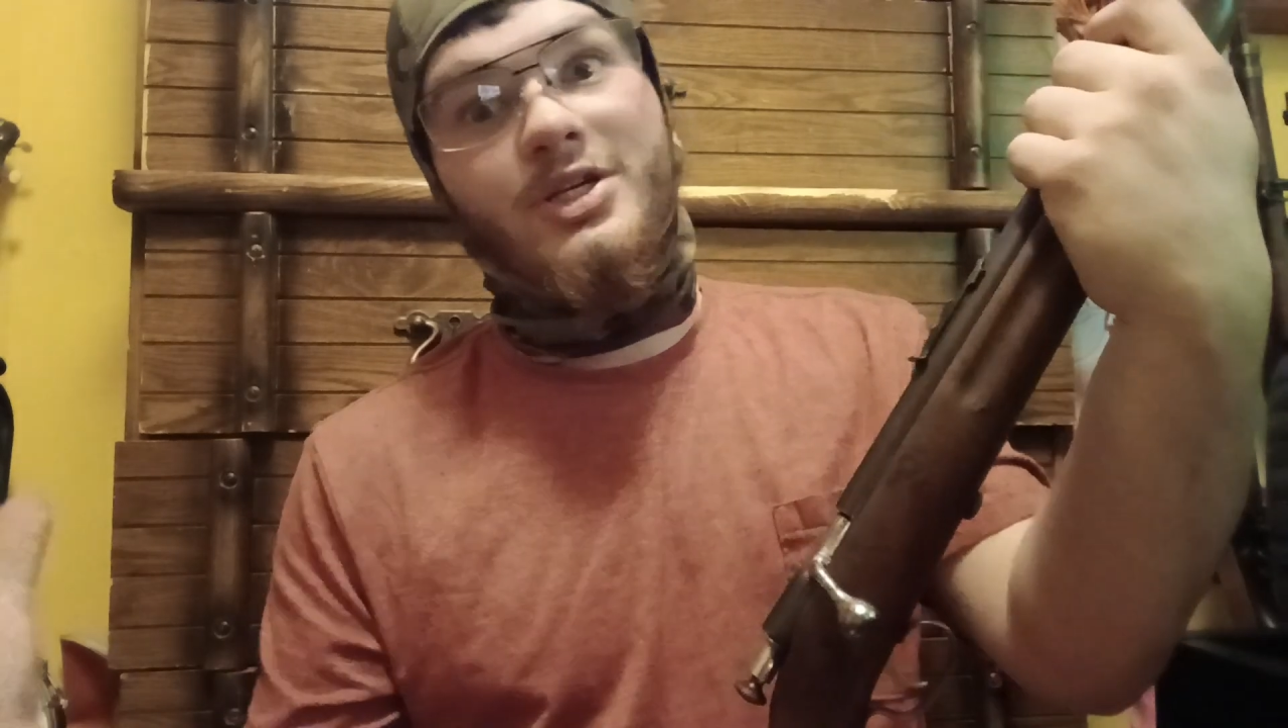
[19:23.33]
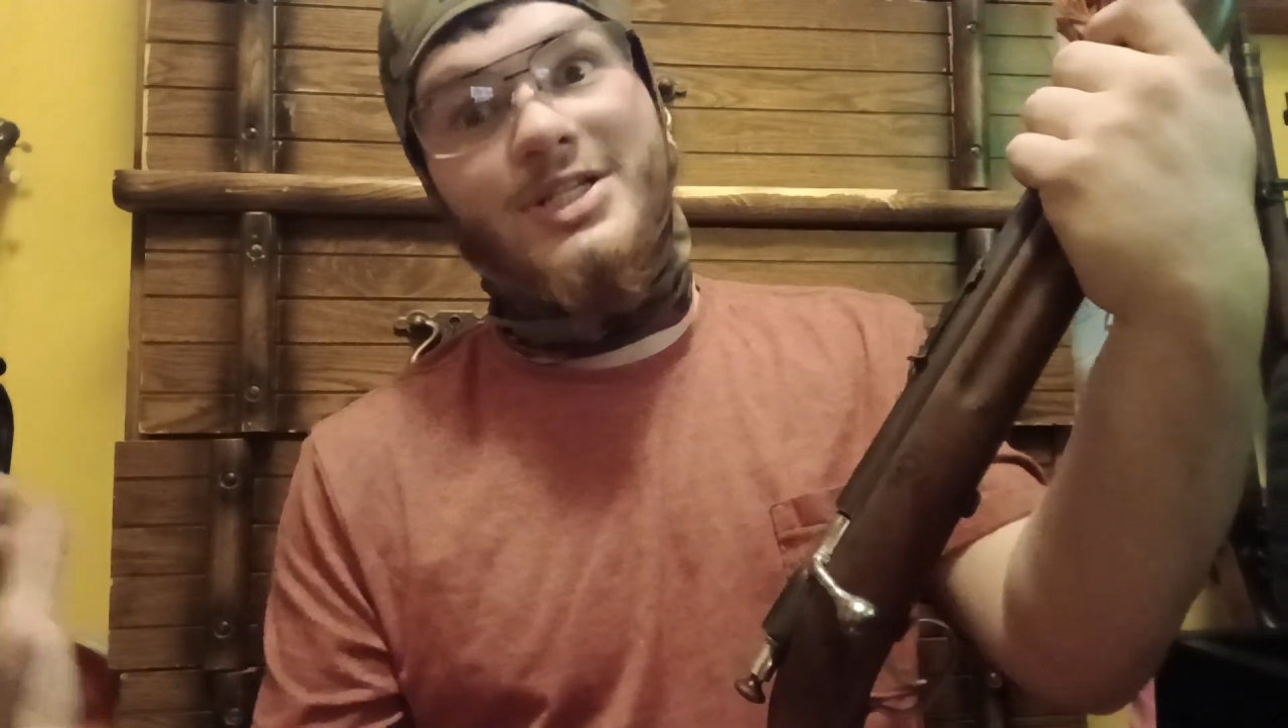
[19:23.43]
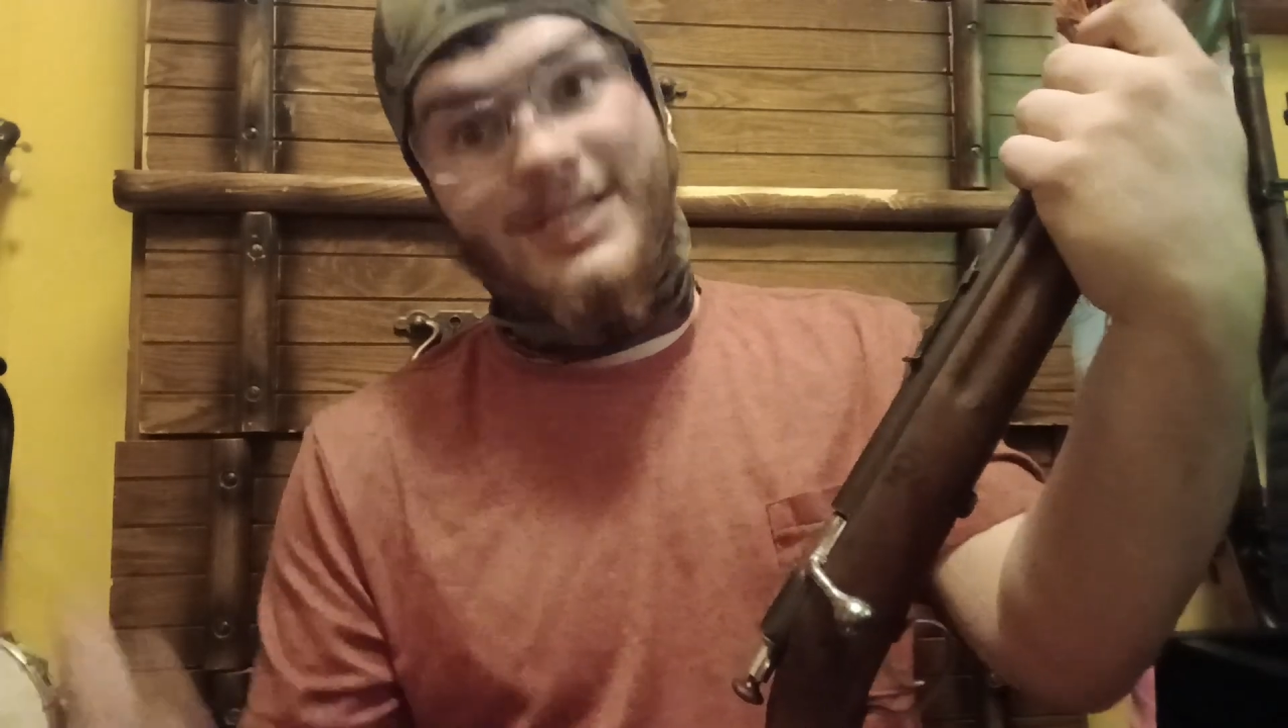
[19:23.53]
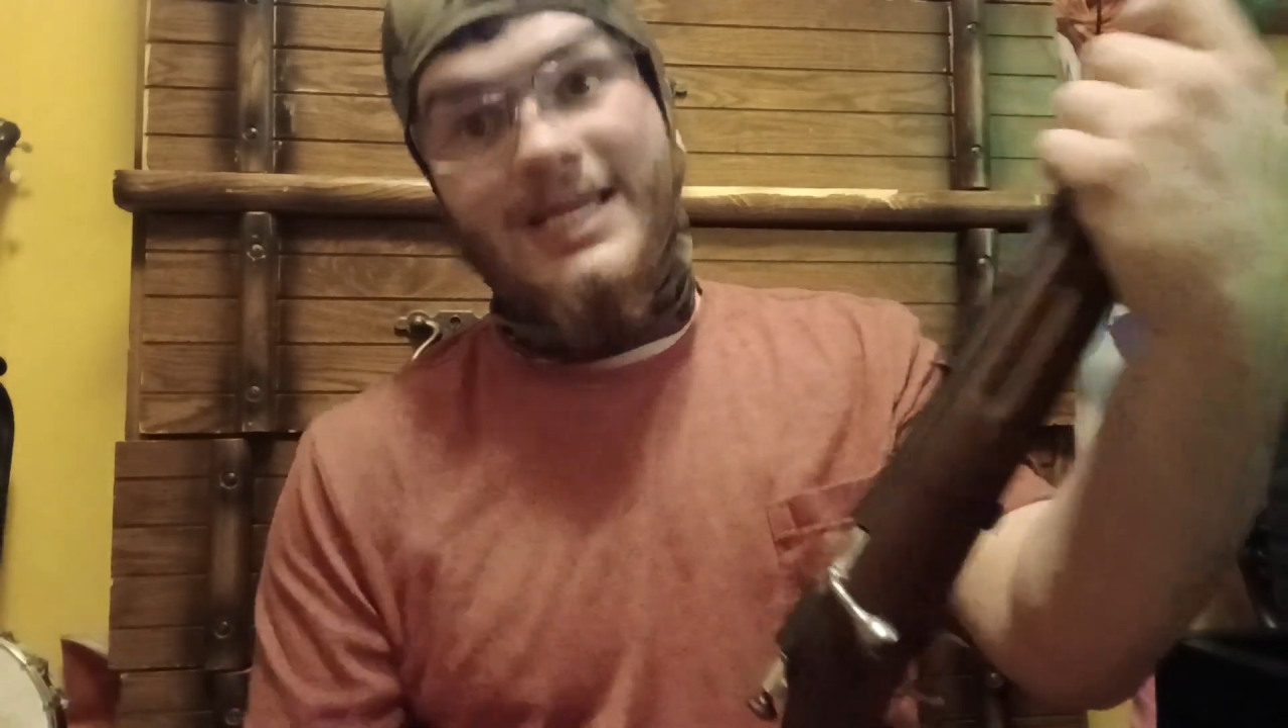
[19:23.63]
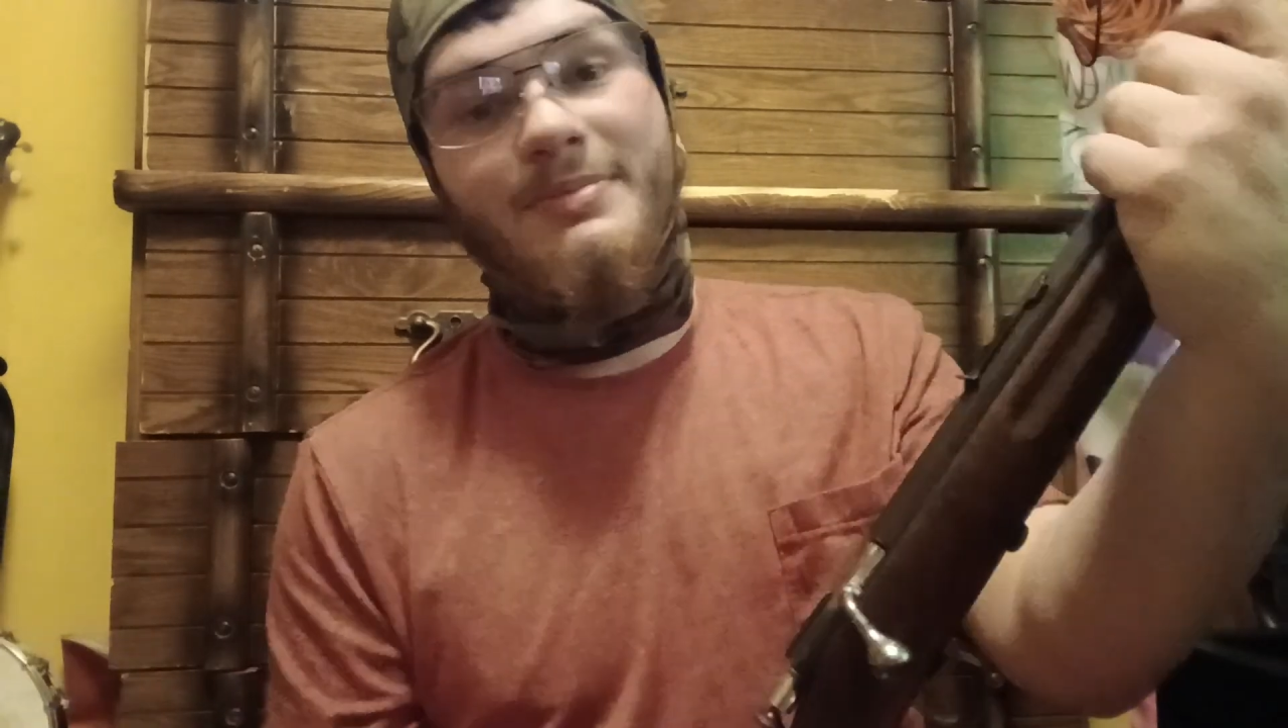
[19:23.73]

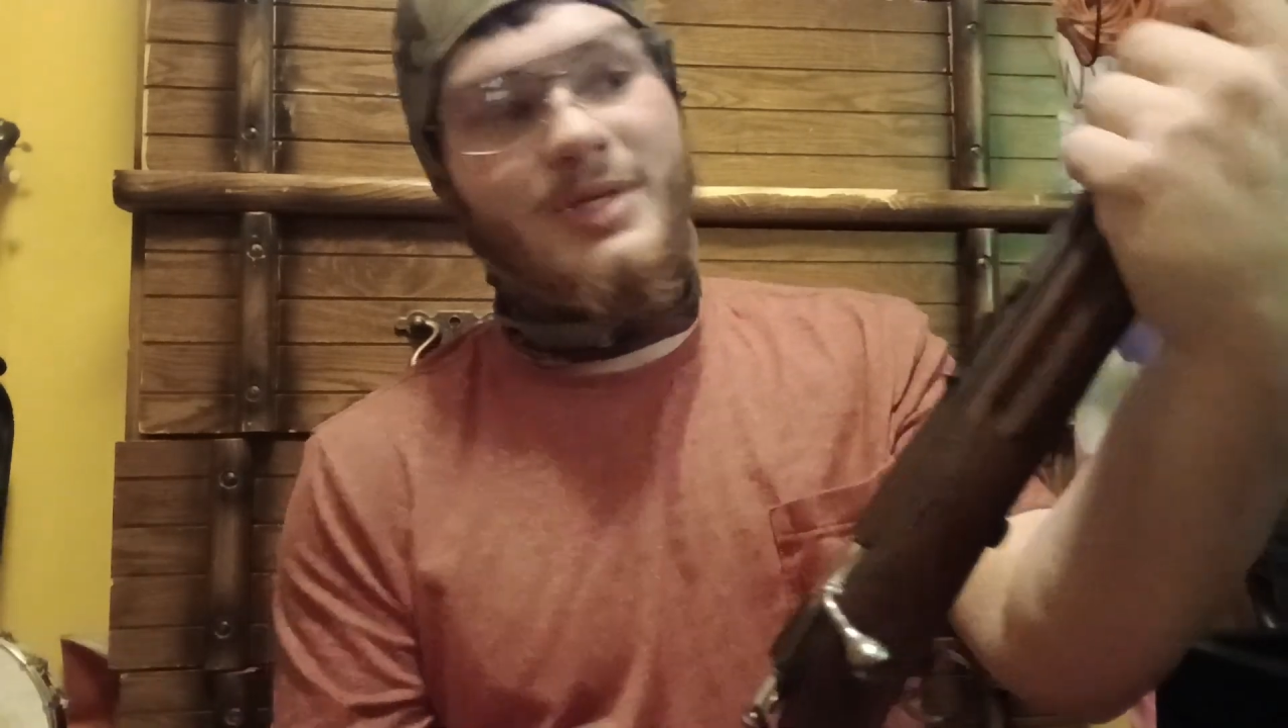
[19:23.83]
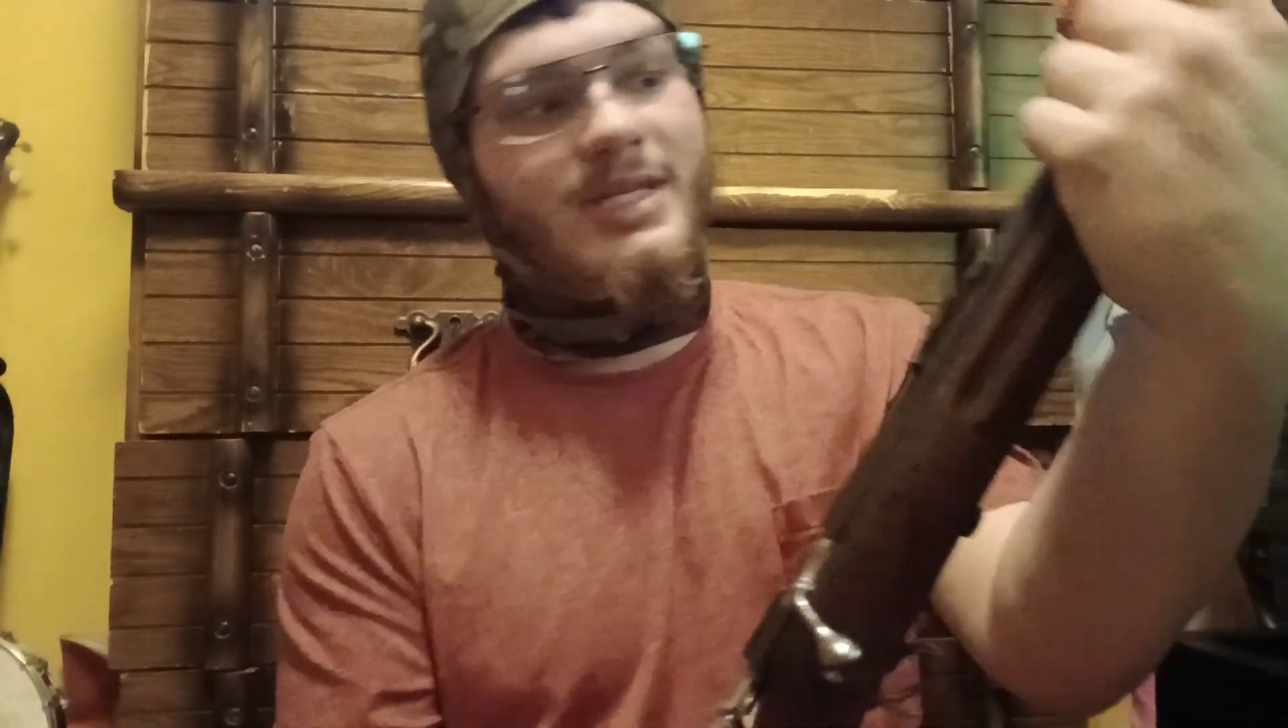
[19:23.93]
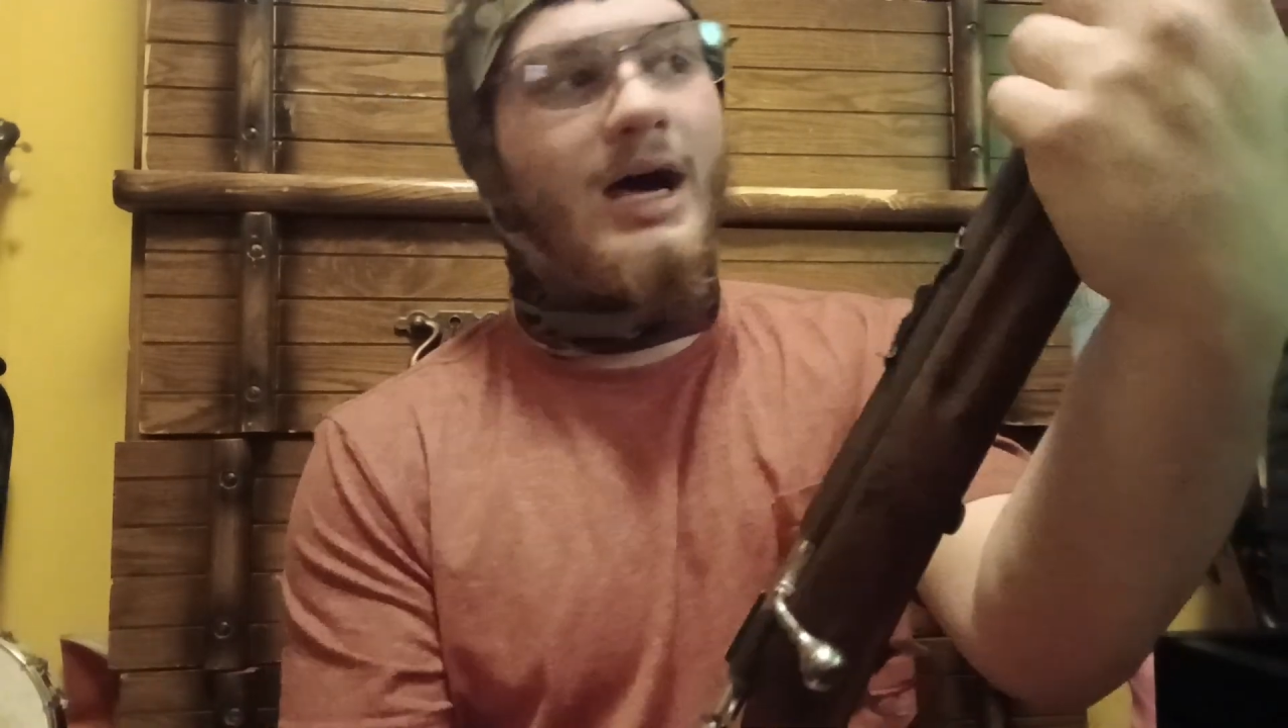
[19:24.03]
cheapest